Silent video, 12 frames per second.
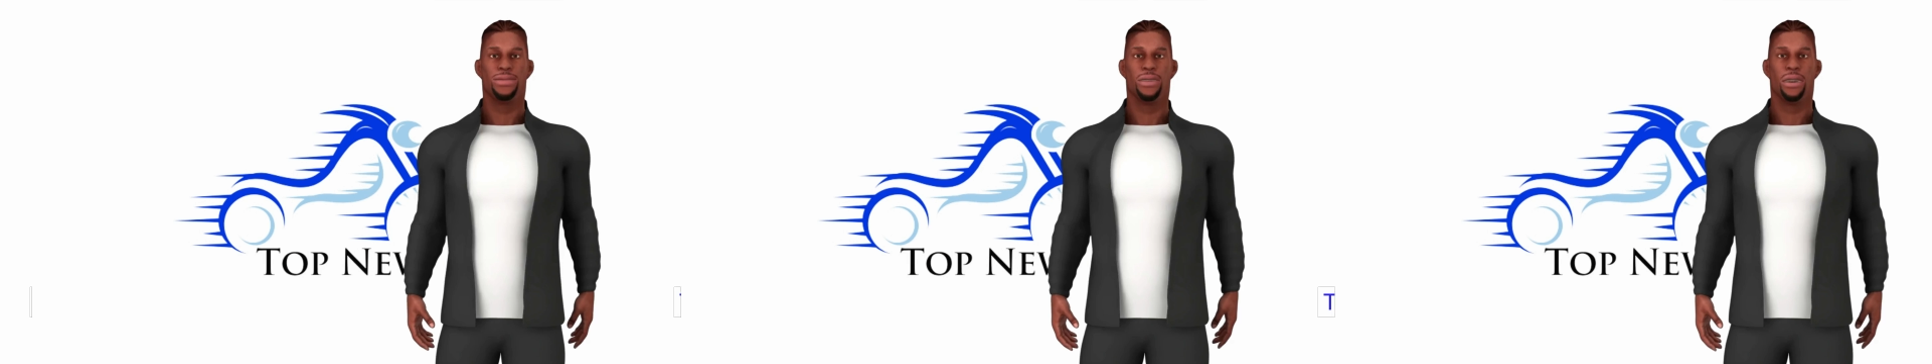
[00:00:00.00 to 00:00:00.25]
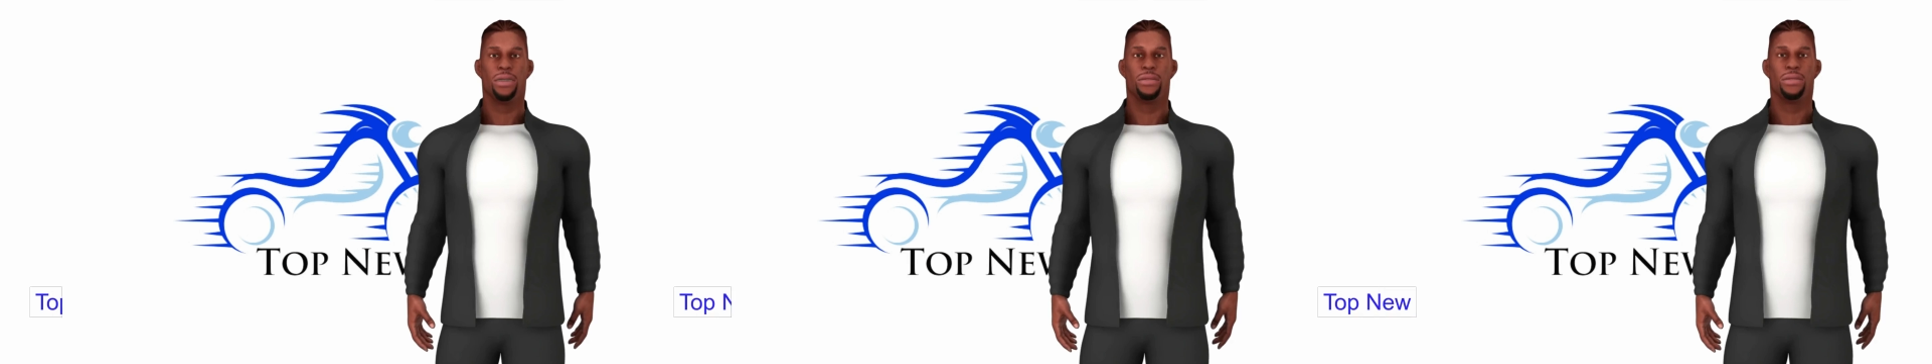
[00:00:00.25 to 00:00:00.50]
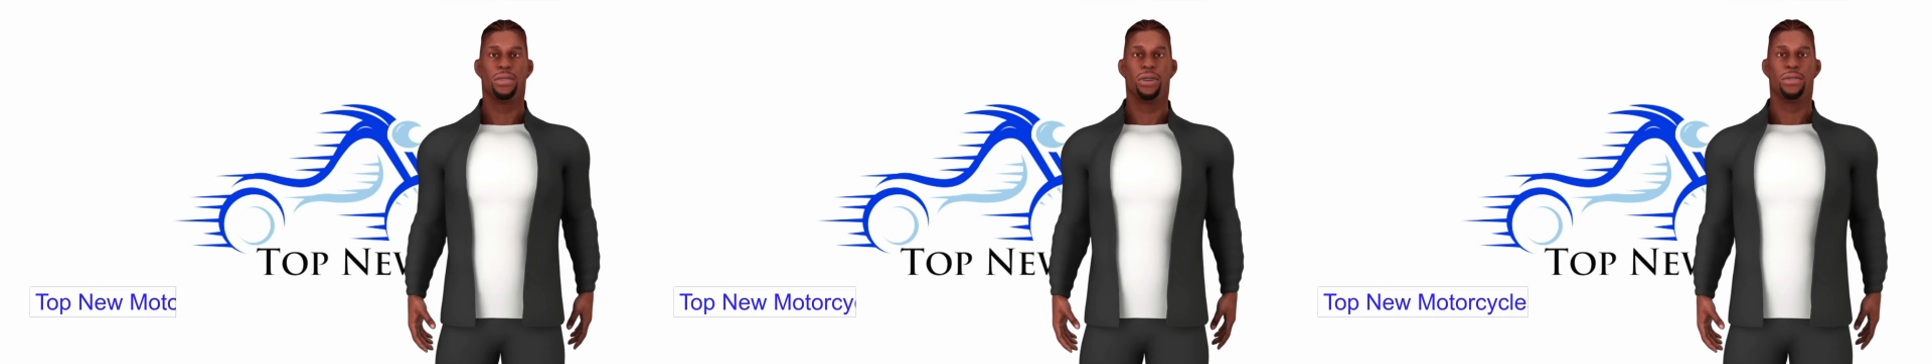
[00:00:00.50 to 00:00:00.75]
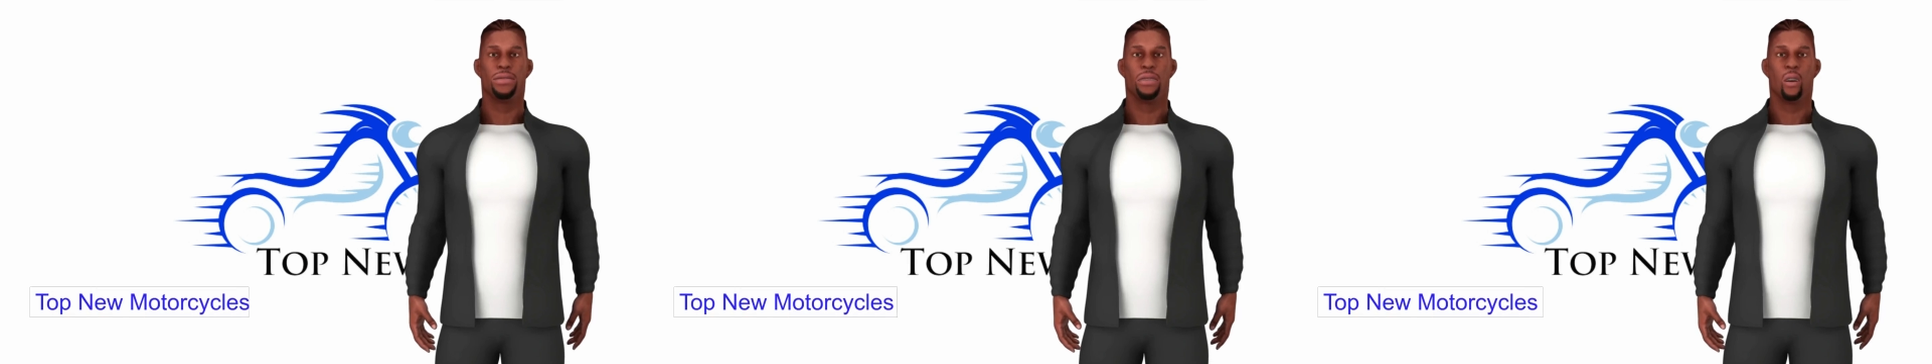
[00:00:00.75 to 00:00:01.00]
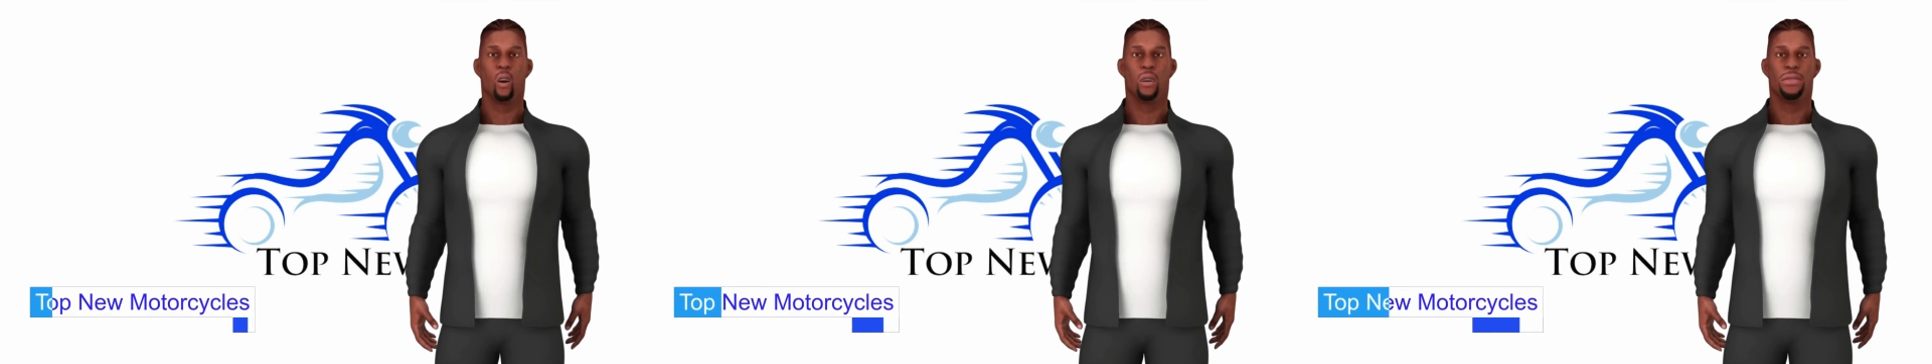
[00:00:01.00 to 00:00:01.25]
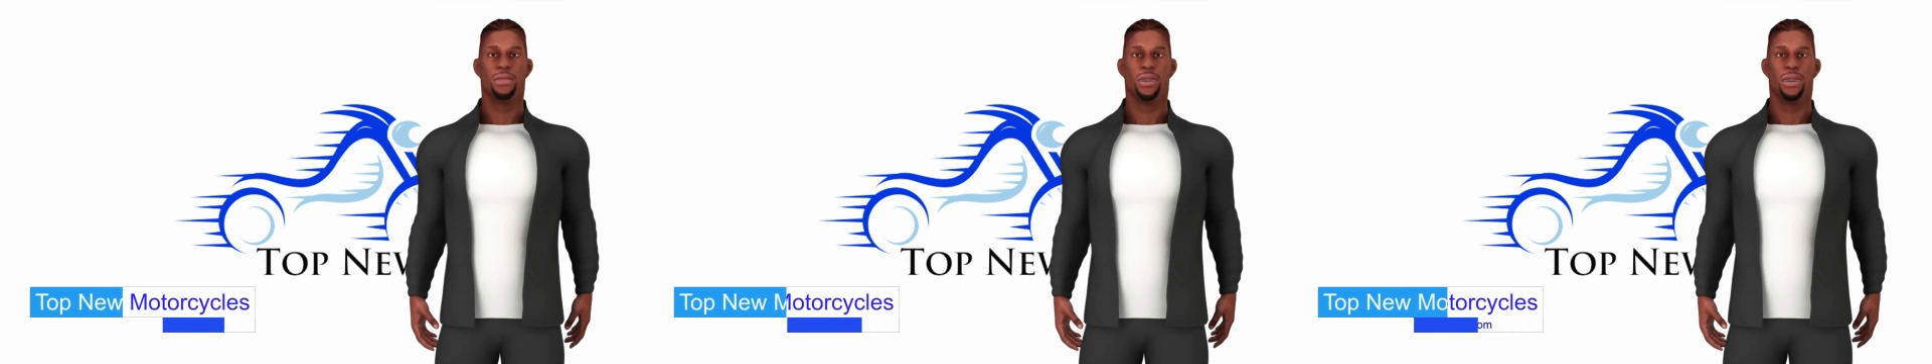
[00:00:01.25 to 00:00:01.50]
When riding an
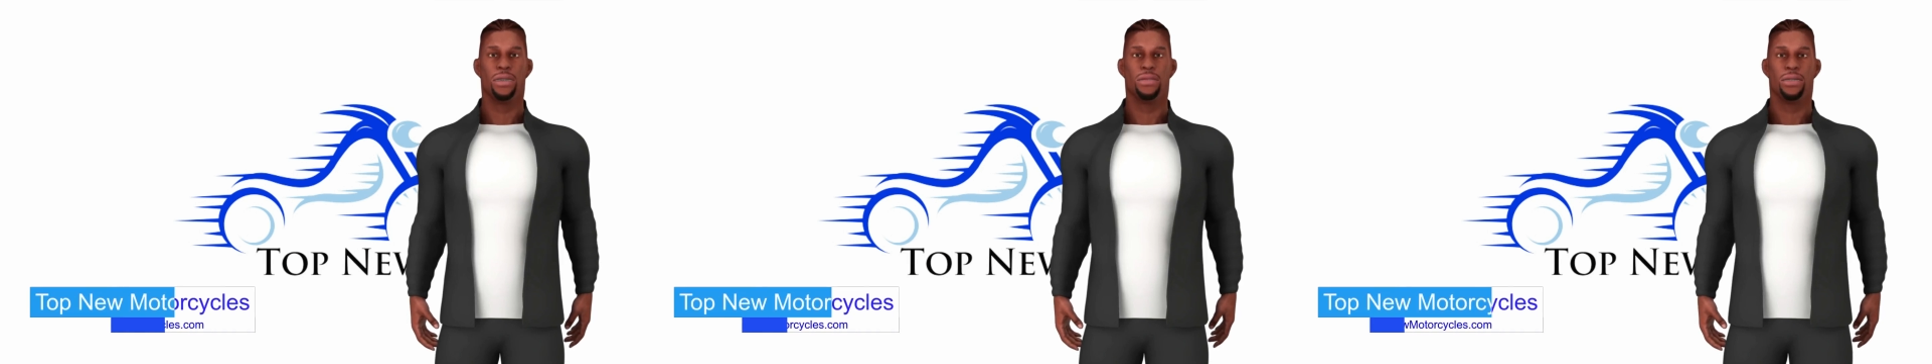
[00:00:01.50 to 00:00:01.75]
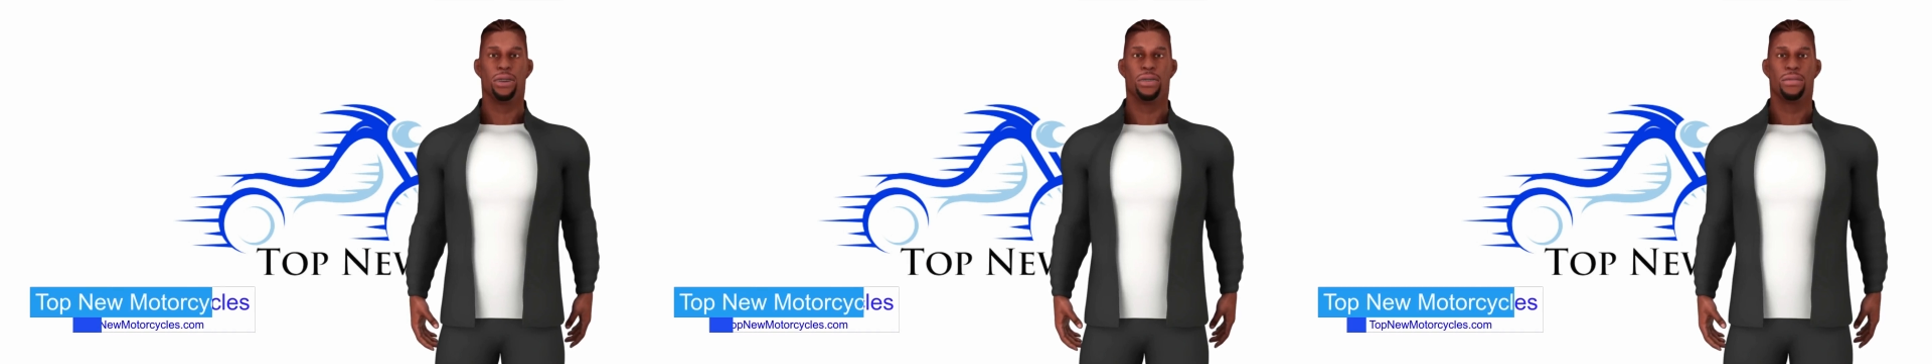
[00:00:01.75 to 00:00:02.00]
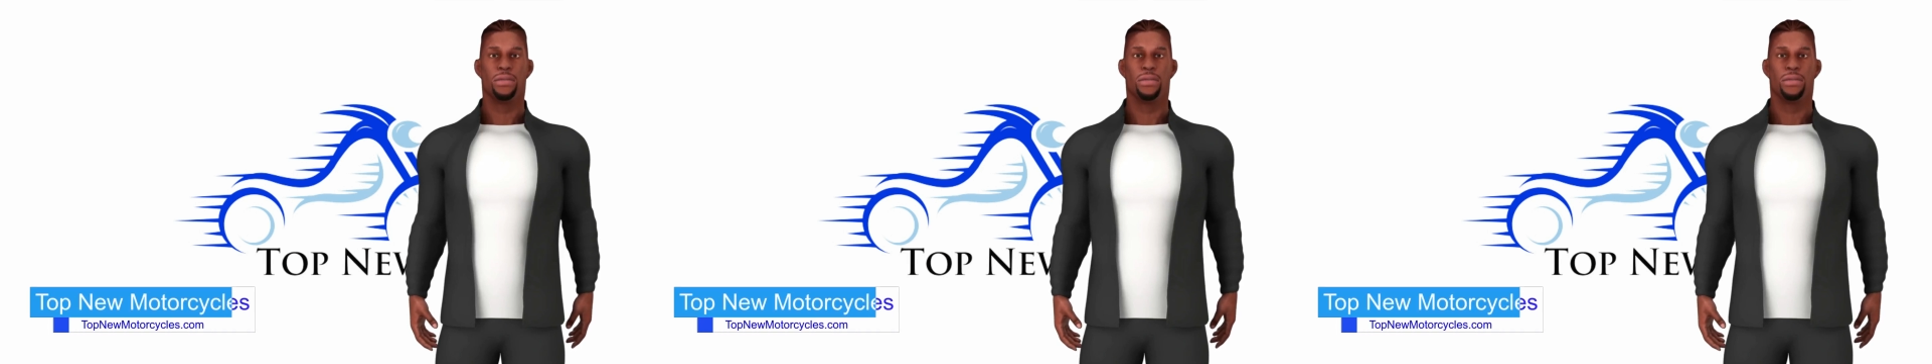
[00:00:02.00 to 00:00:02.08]
electric unicycle,